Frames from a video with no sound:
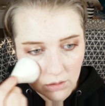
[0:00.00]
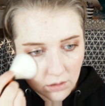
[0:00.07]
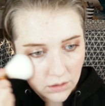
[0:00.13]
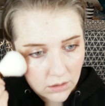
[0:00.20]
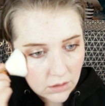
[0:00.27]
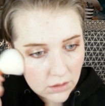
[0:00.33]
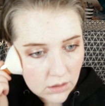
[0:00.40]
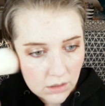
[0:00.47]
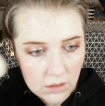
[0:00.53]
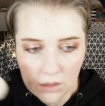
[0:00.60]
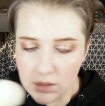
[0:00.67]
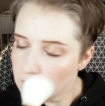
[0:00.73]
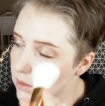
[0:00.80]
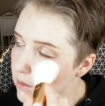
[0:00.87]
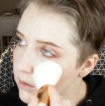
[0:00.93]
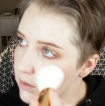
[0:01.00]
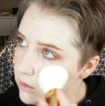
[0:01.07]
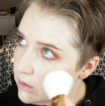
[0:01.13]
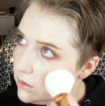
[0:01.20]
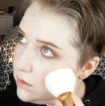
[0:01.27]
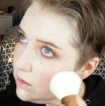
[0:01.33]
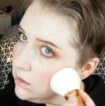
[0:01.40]

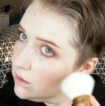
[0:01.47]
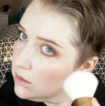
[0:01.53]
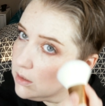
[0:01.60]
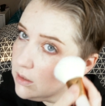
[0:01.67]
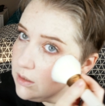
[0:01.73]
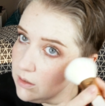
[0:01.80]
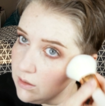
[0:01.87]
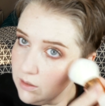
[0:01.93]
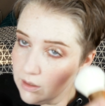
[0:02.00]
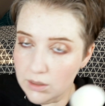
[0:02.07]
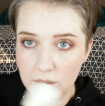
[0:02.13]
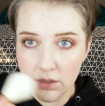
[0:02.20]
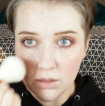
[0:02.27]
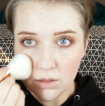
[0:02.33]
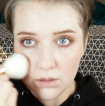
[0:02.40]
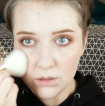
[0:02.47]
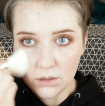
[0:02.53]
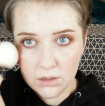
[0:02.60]
(no one is talking)